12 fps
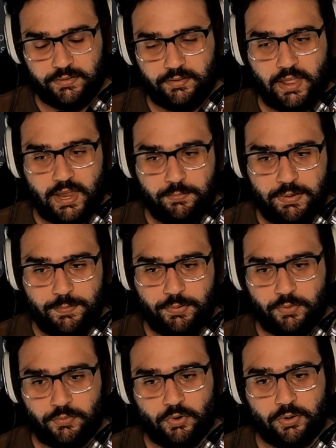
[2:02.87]
A lot of
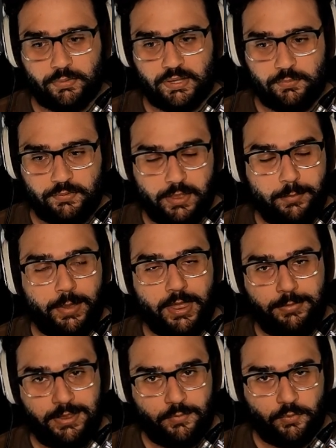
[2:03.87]
people normally would
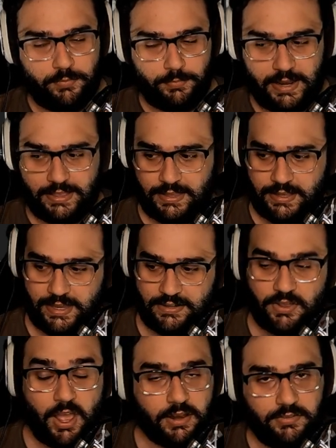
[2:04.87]
make like a
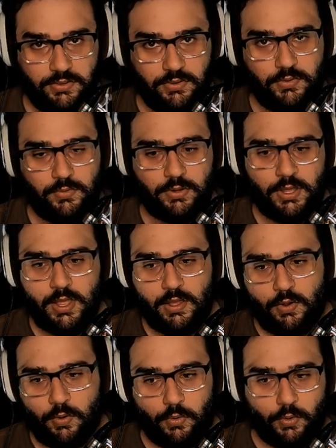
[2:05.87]
dock tune
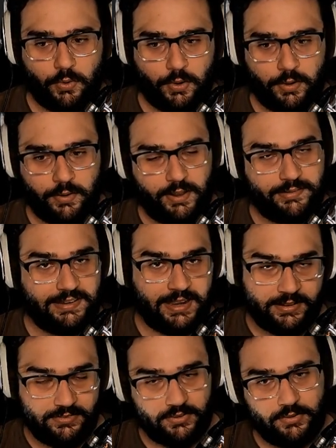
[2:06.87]
or a
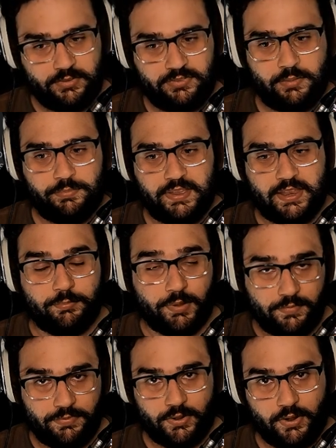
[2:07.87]
dancer or something and
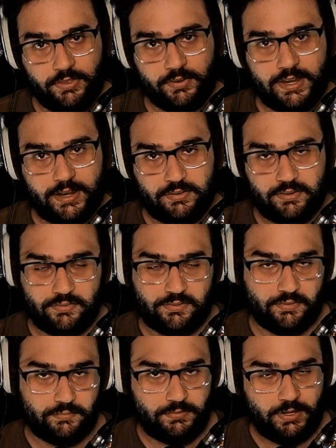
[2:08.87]
buff their other characters
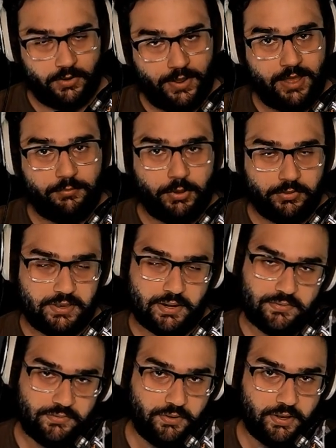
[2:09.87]
and have both
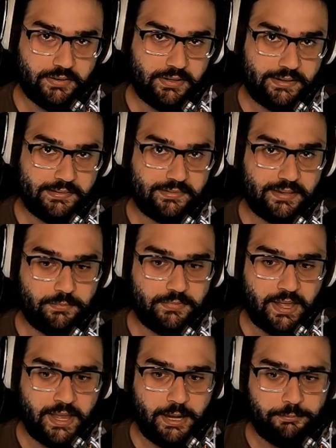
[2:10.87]
characters logged in at the same
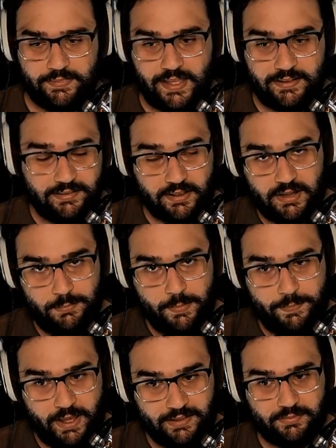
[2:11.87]
time. That's not going to
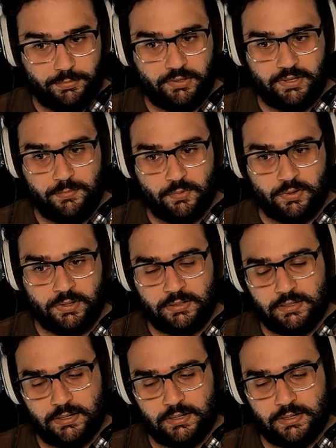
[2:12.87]
be possible anymore